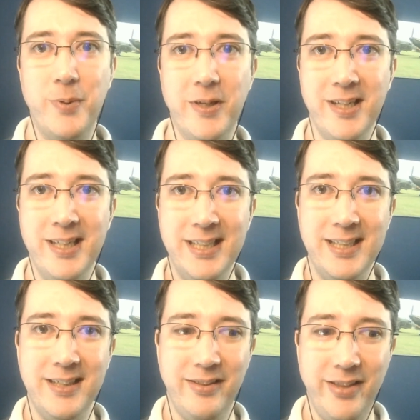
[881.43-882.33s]
But
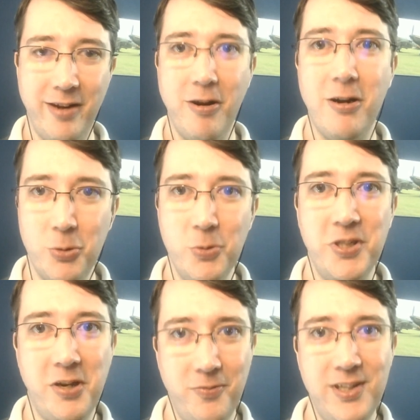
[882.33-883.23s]
there are
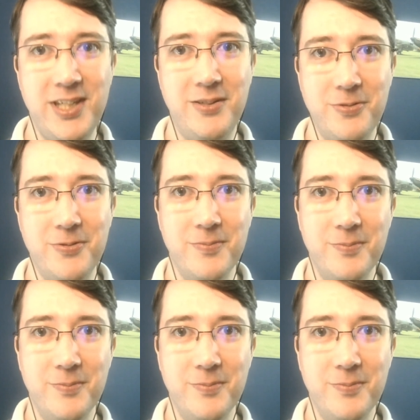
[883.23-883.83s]
also physical